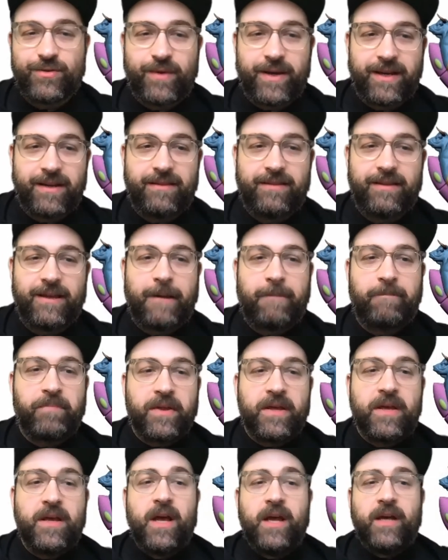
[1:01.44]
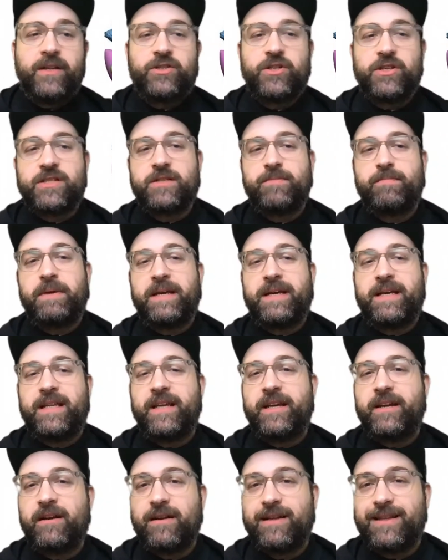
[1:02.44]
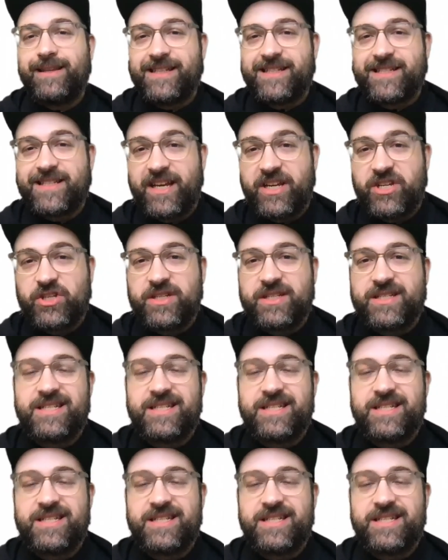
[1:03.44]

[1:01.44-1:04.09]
anything. Just to be clear and litigious,